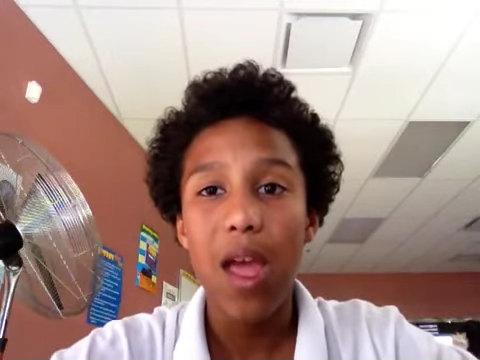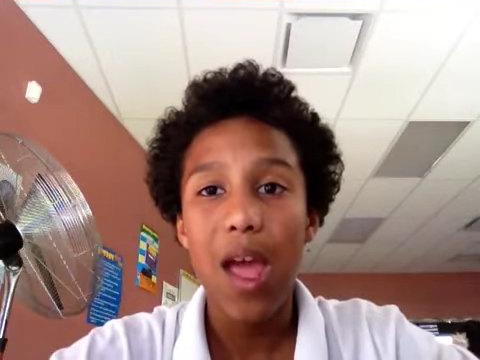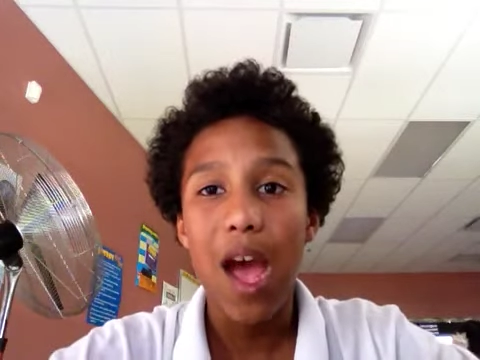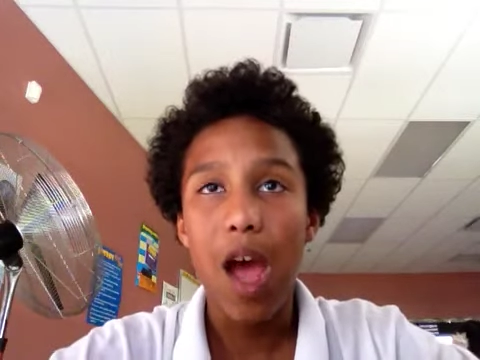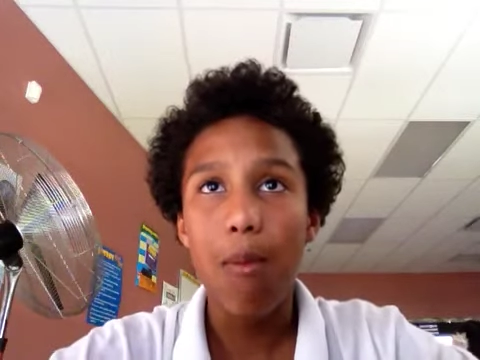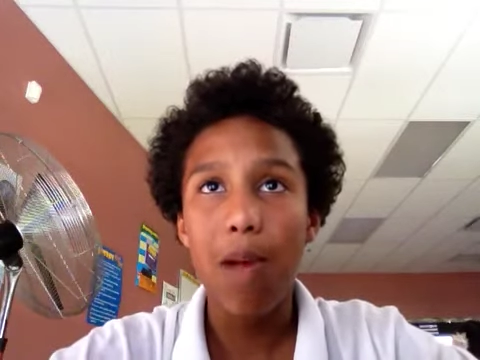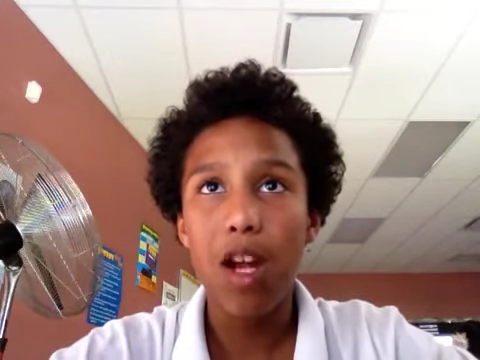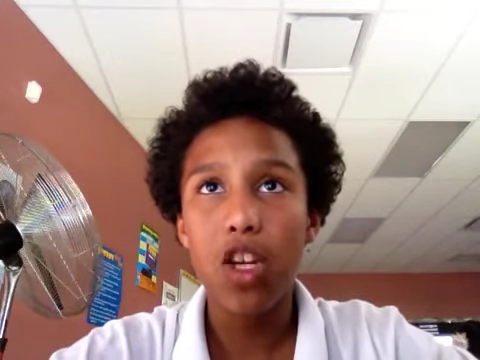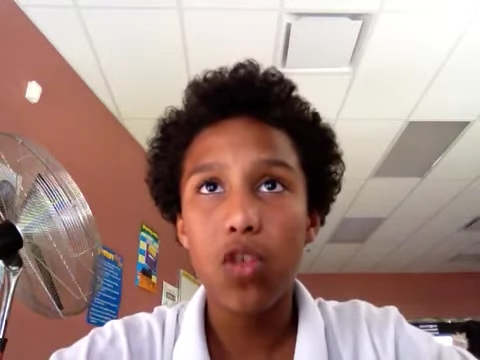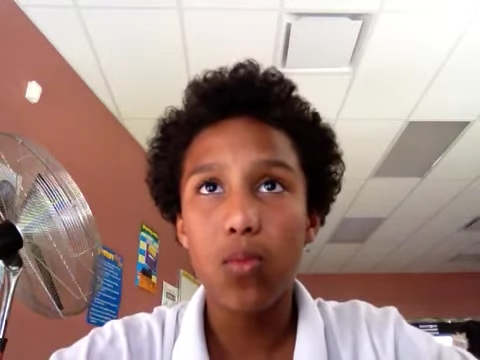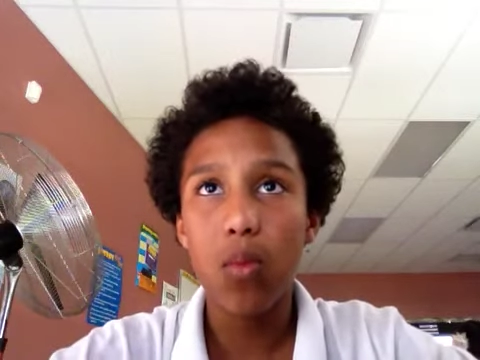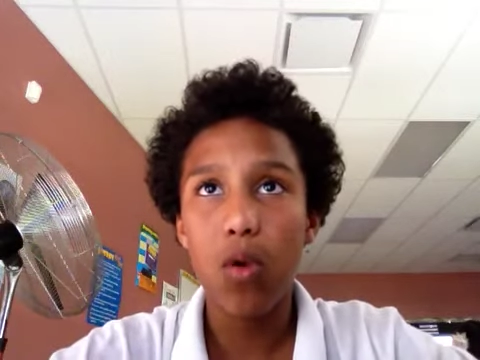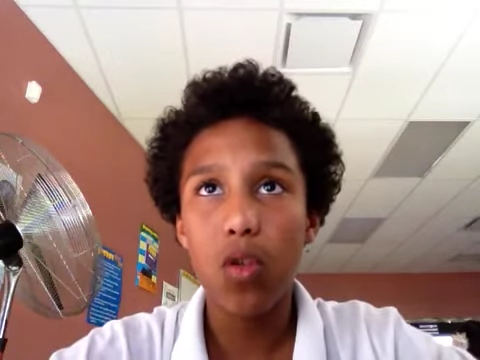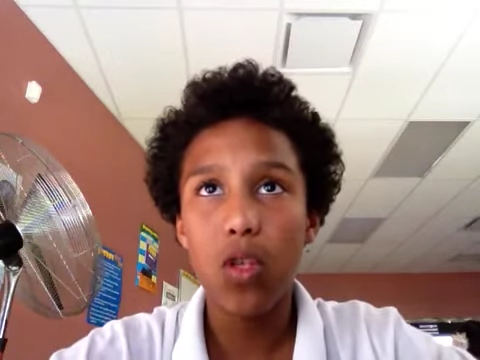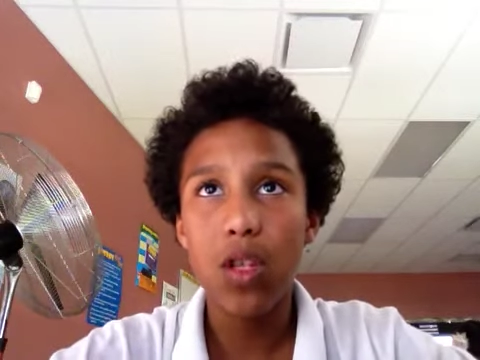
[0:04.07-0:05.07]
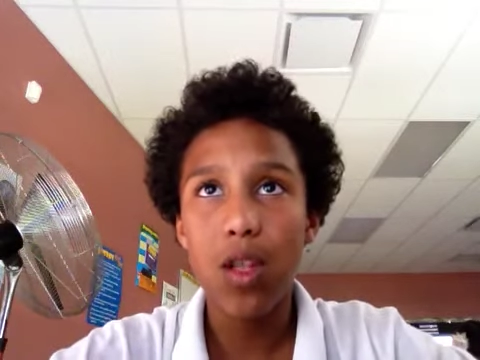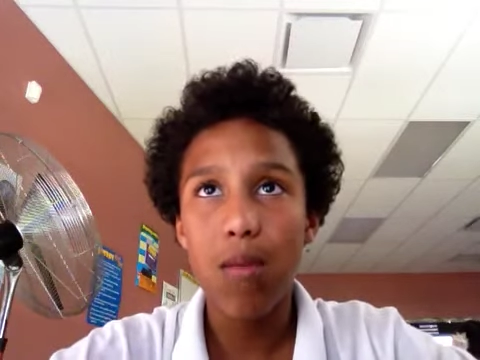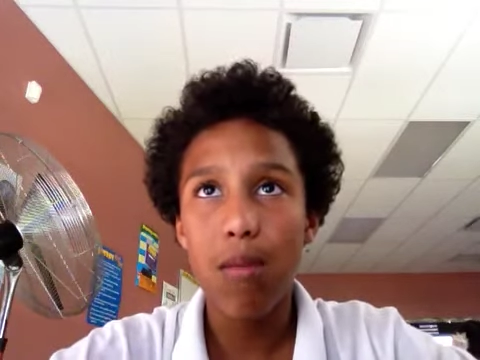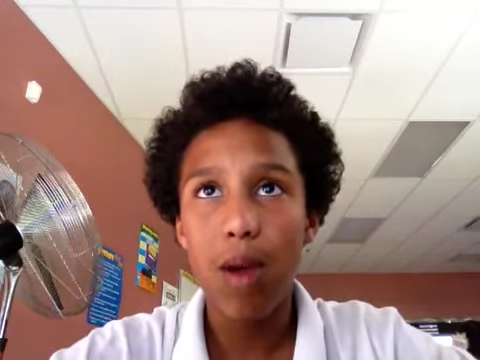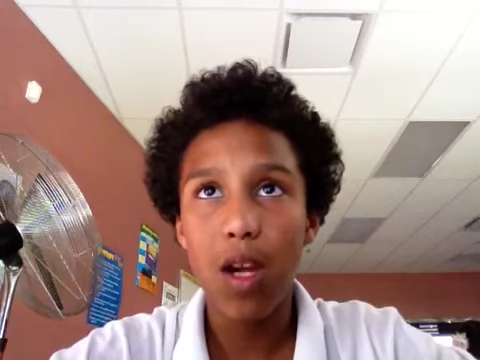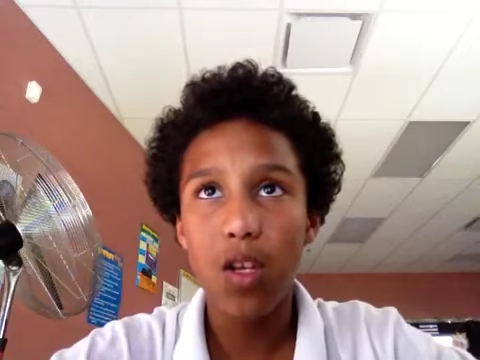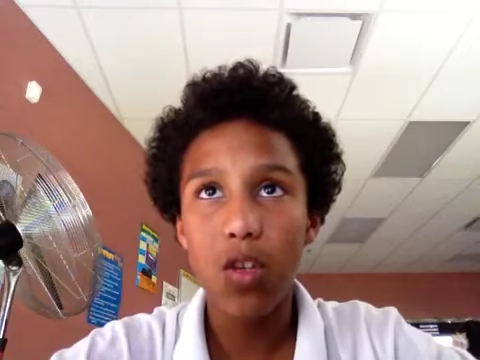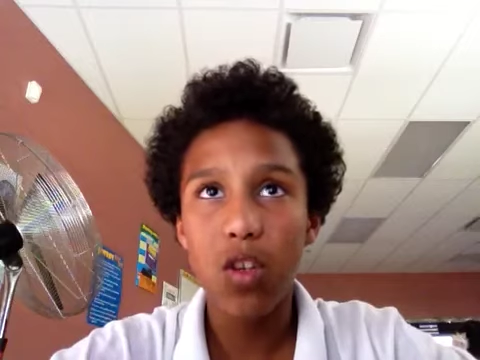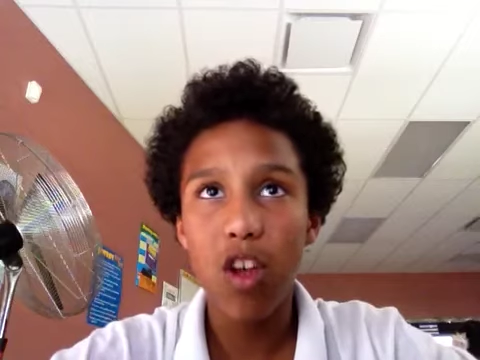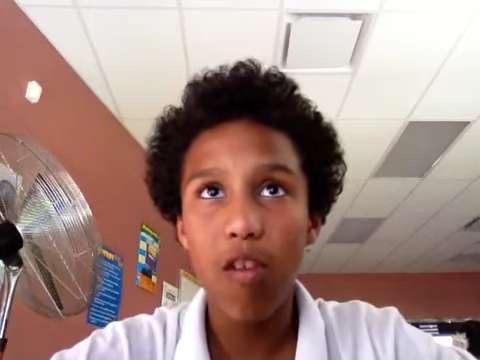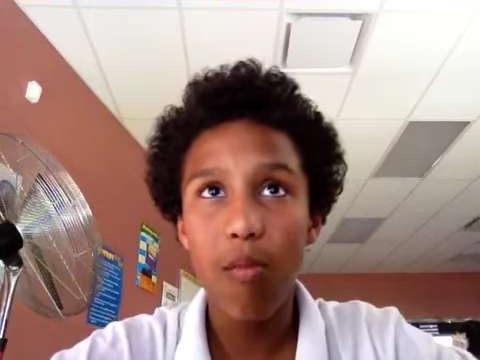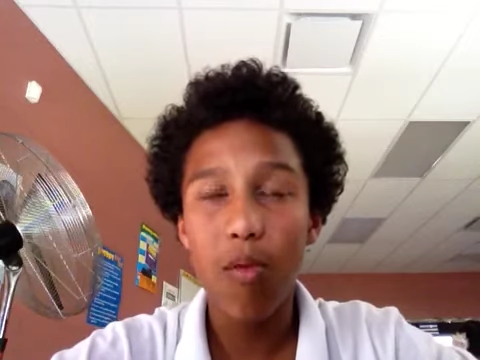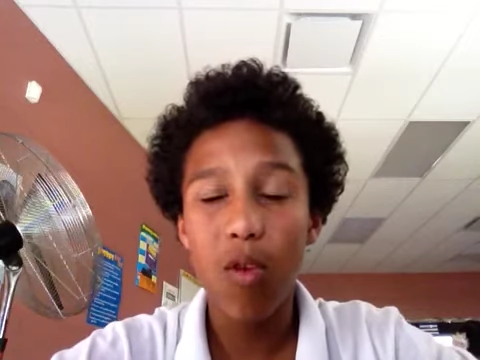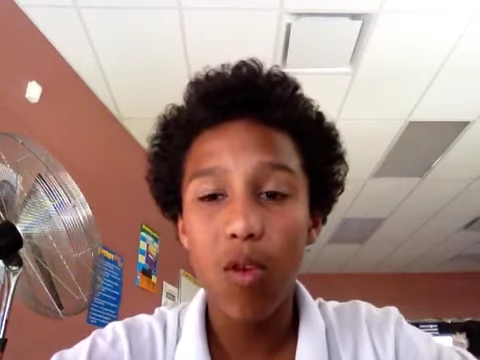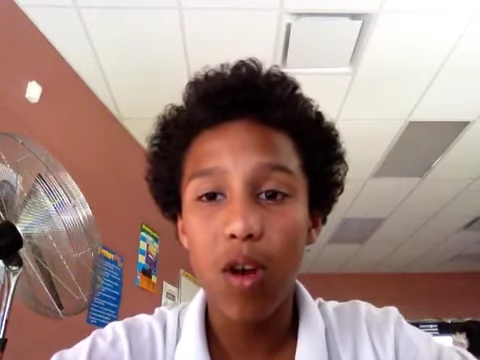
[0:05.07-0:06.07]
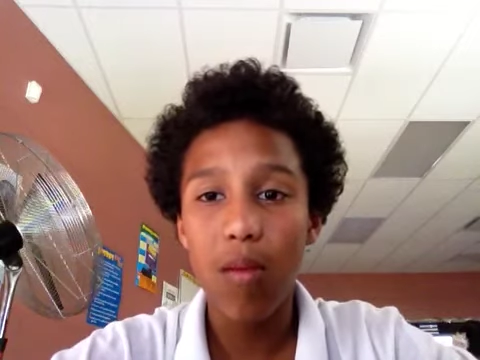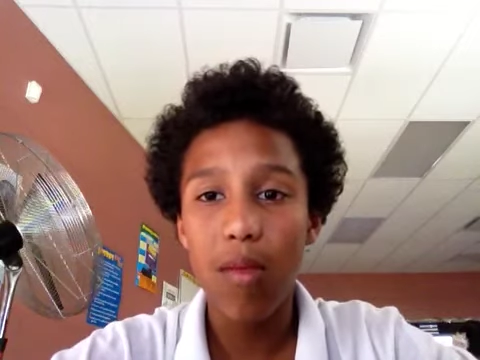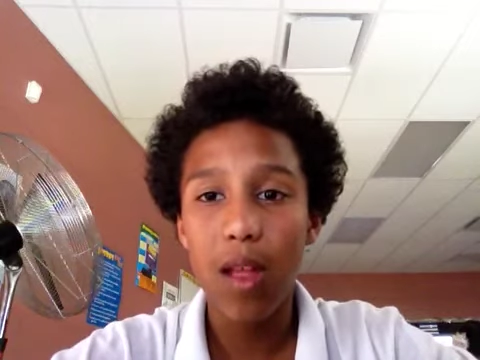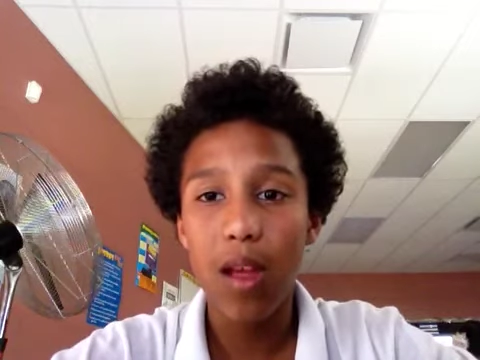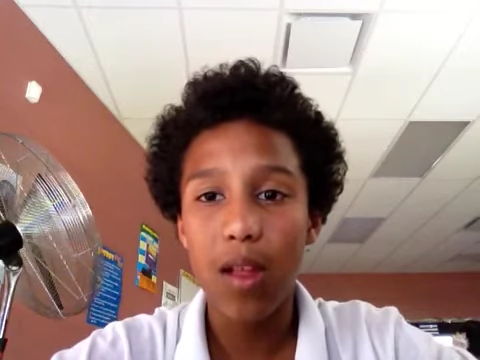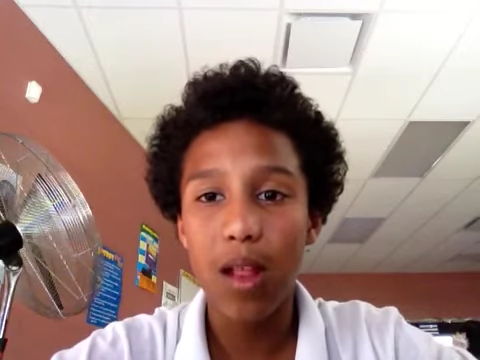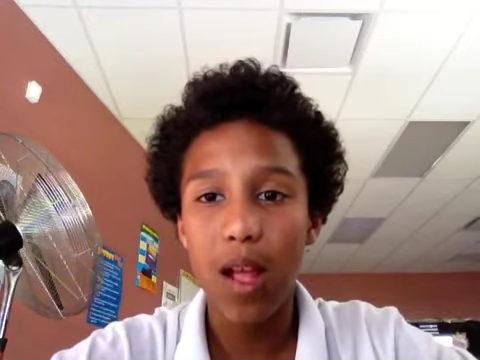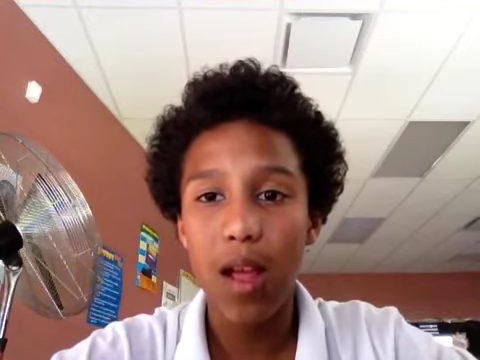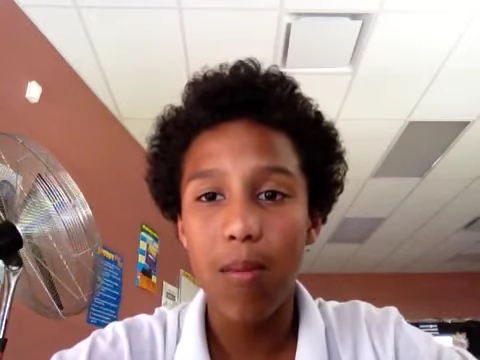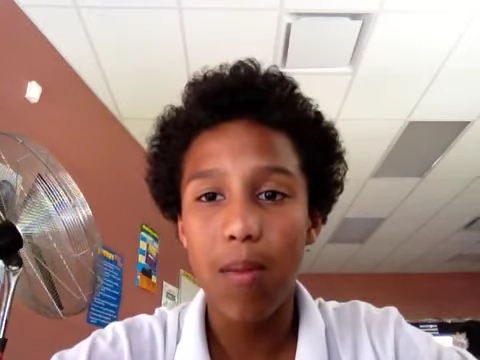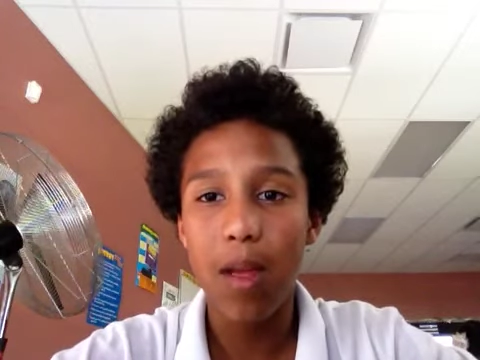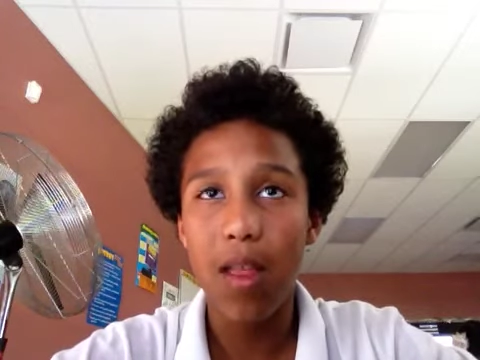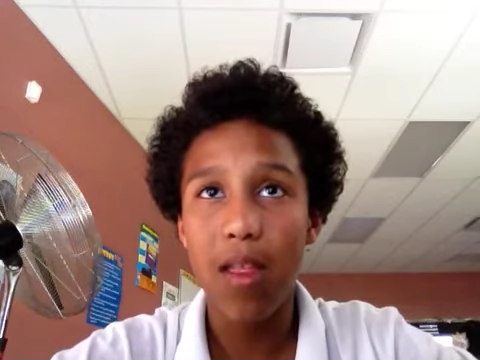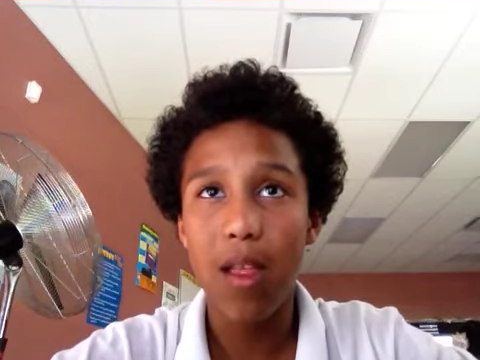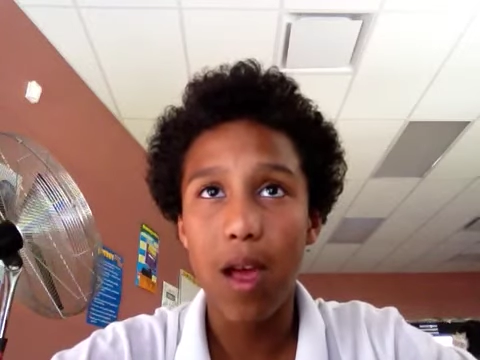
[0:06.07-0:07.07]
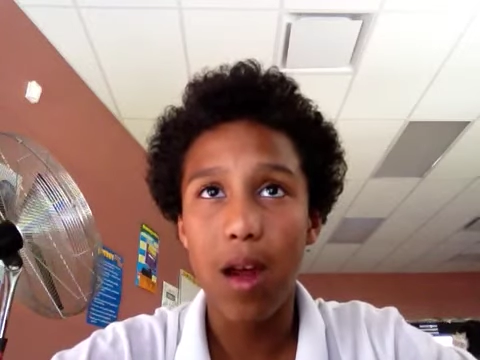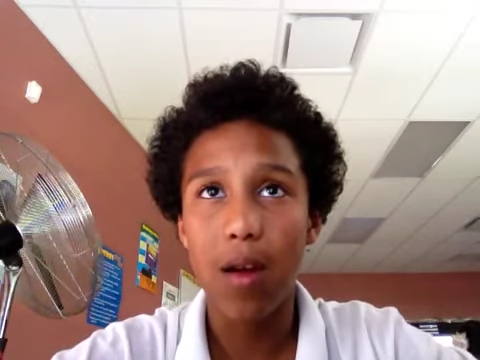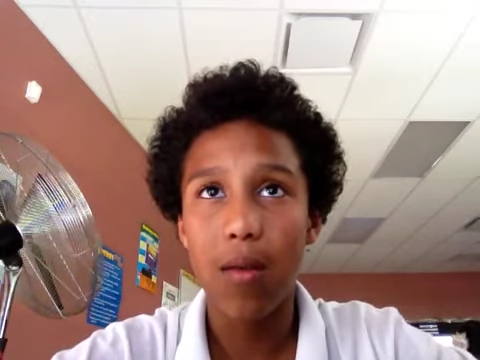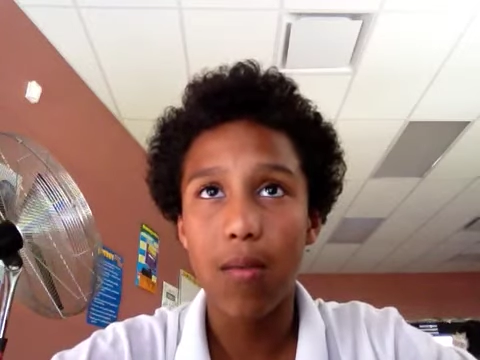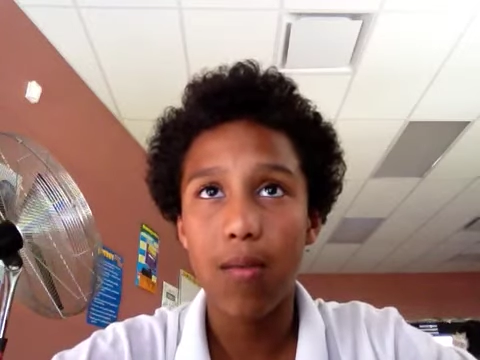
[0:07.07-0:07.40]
I manage mostly Microsoft programs and client-based data.